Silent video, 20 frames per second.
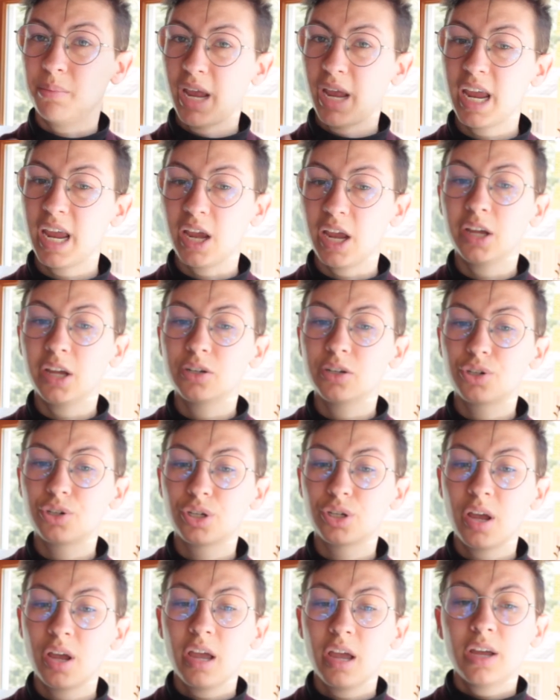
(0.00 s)
page,
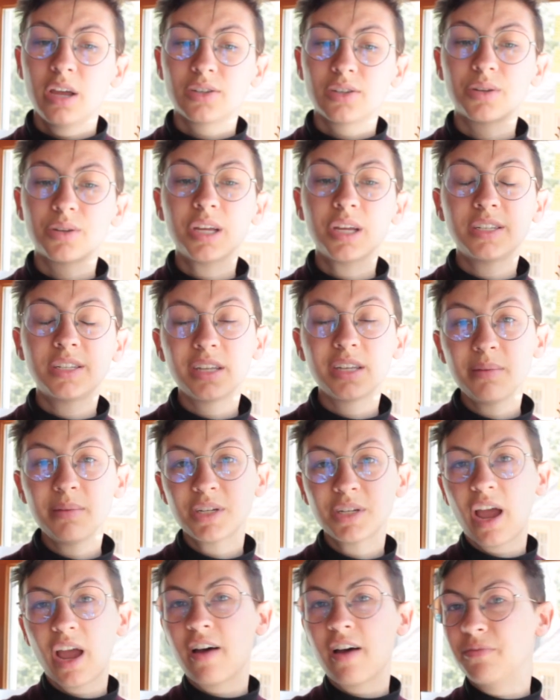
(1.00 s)
so they seem
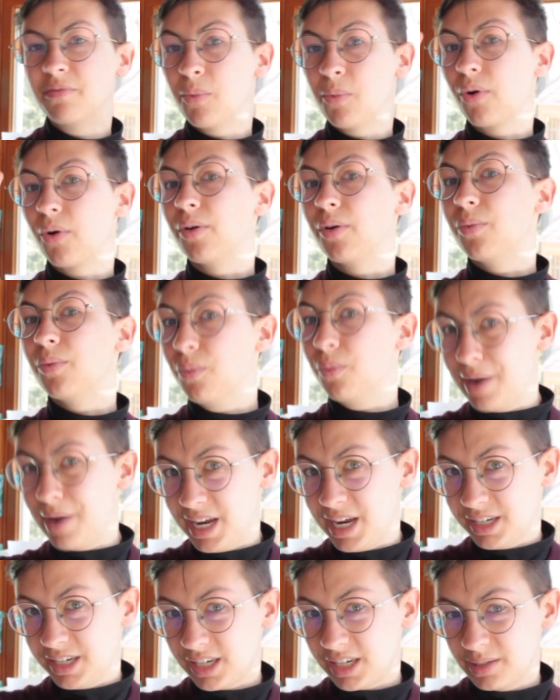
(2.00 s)
to have more
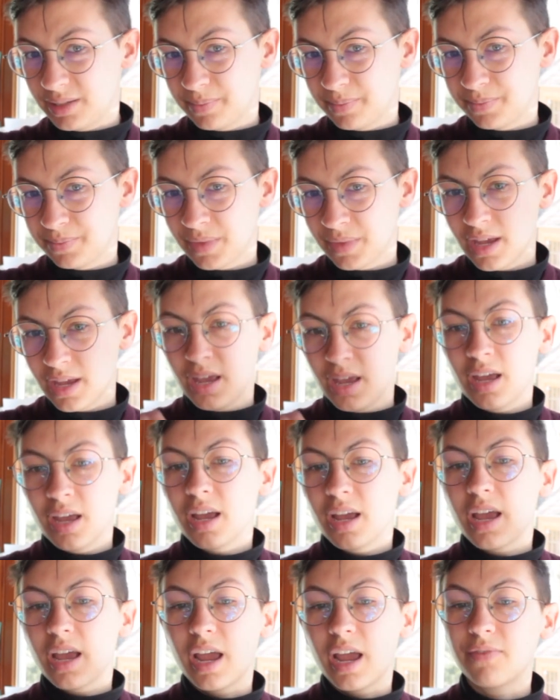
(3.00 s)
weight.
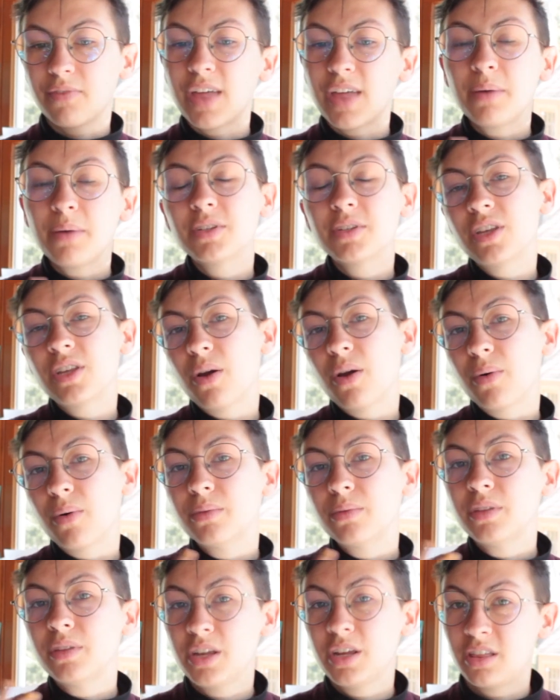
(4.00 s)
If that was the
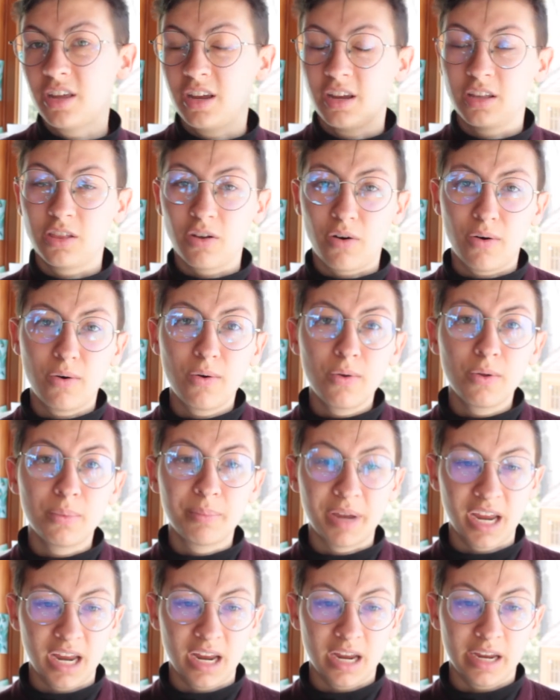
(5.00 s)
only thing in the whole
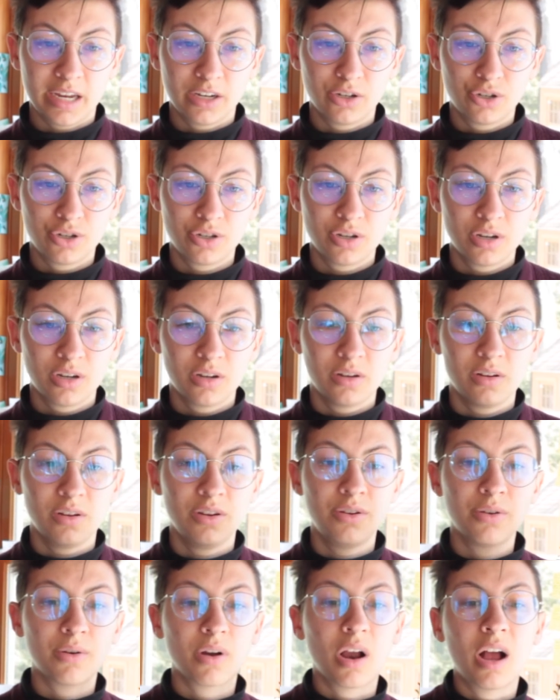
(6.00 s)
page,
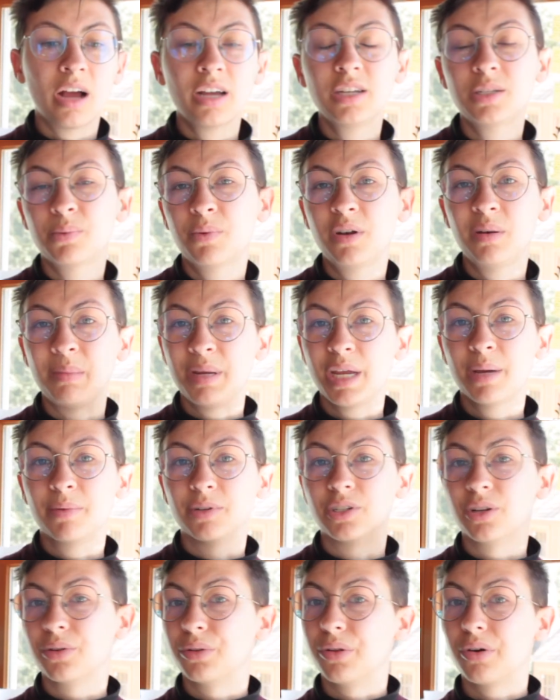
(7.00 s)
your eyes wouldn't be able
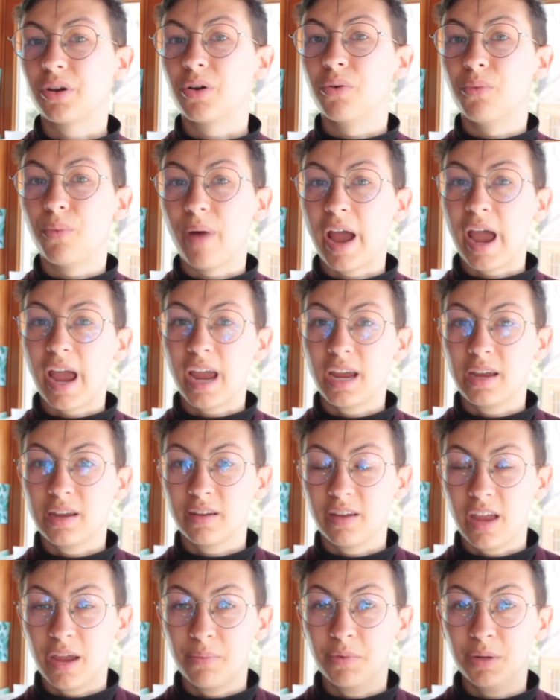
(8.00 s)
to look away.
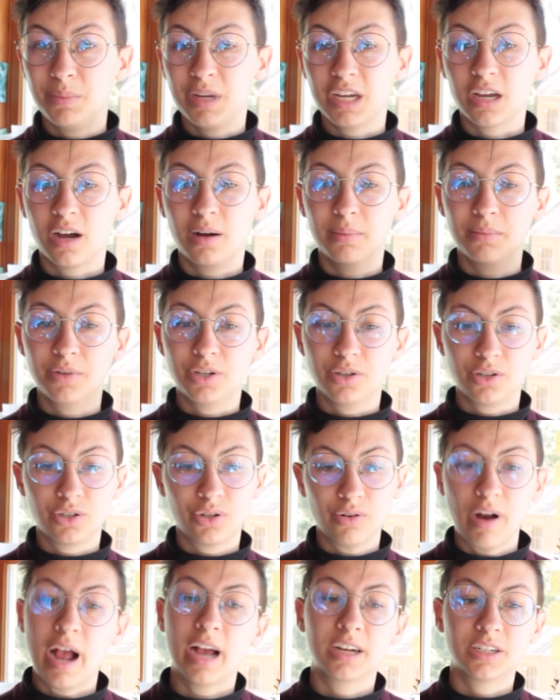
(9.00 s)
It would become
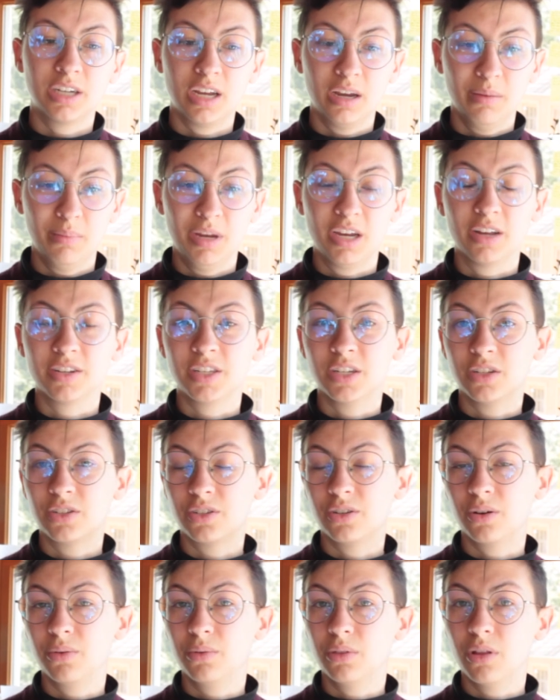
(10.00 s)
distracting because it's
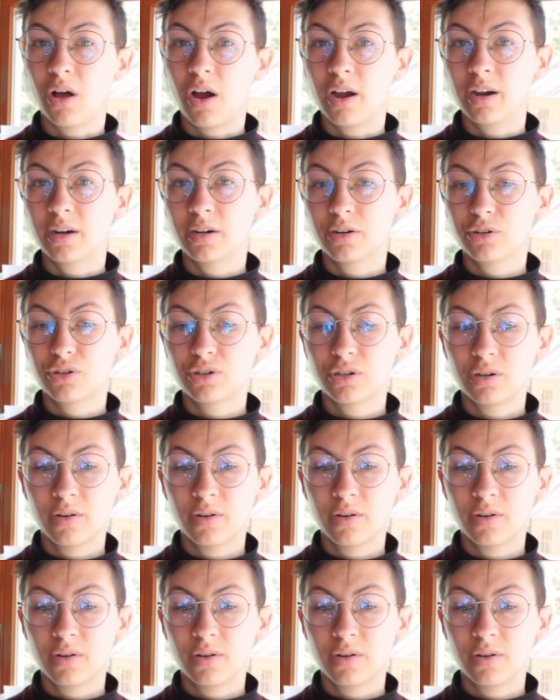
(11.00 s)
so large.